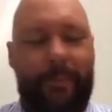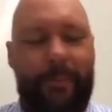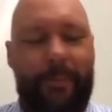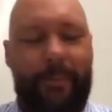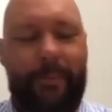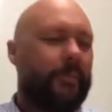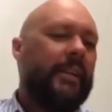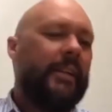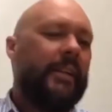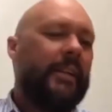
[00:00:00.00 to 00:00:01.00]
Super
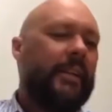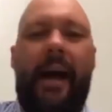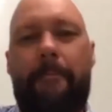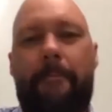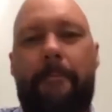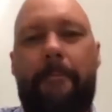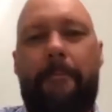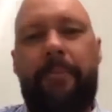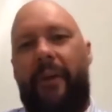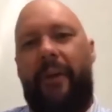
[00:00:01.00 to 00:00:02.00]
NetOps.
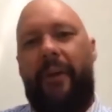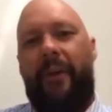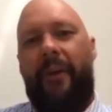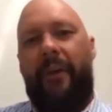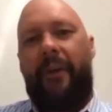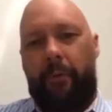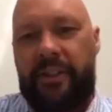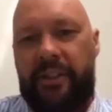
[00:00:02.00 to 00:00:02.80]
So at F5,